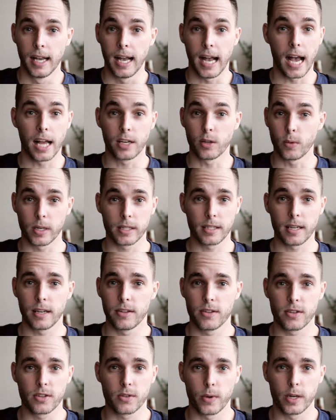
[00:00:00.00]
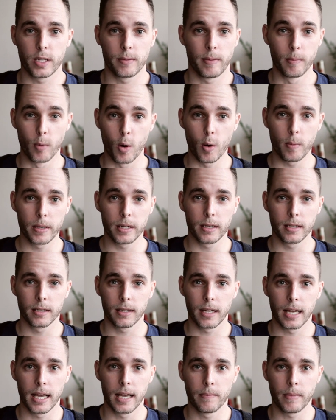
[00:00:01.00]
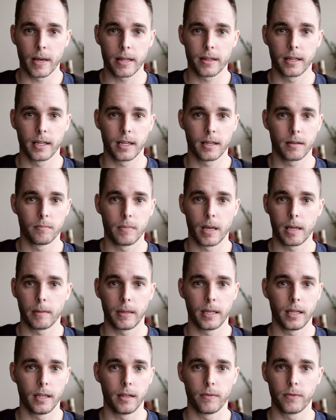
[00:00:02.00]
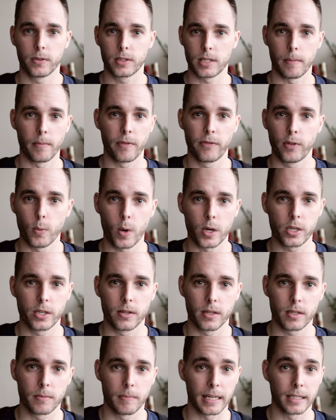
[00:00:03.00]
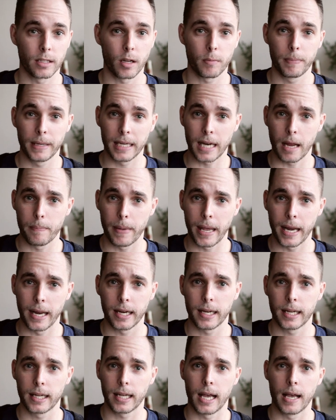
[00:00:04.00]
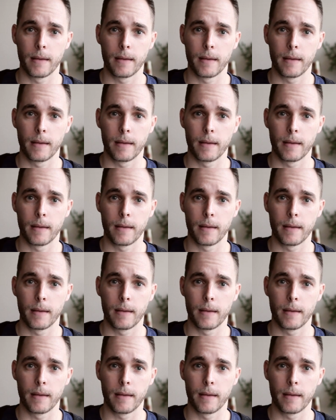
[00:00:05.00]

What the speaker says: I don't want to tell you the story to be morbid. I think maybe for some of you watching this might not be diabetic.